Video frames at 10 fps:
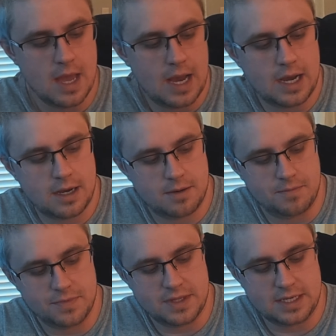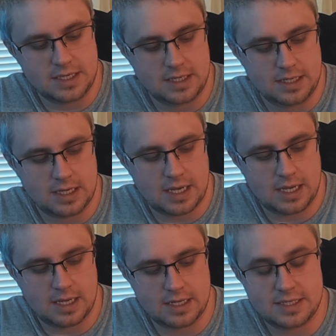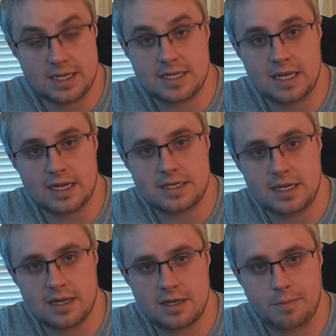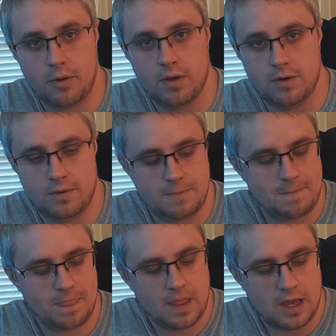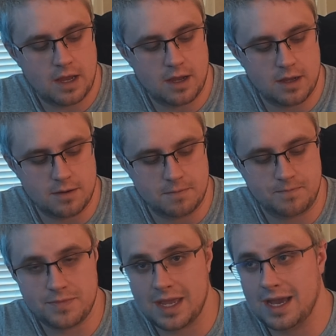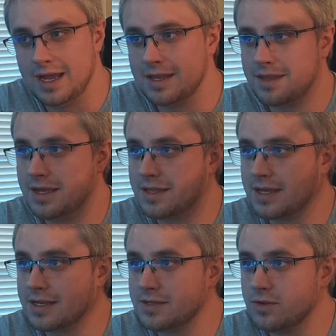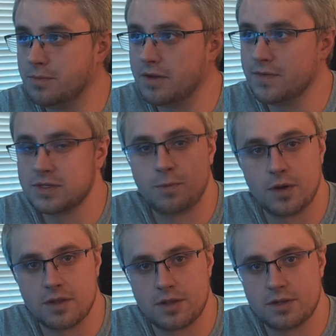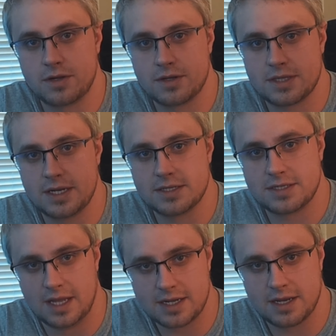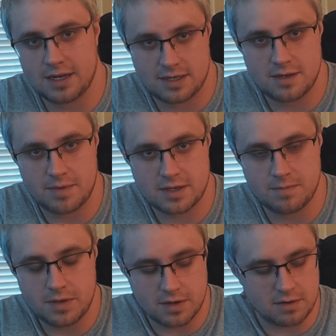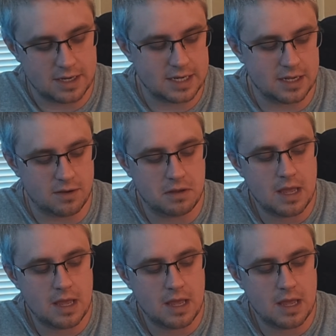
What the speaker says: The DT1990 Pro, I think it's a little bit of a spoiler alert that it's not connected to my computer right now.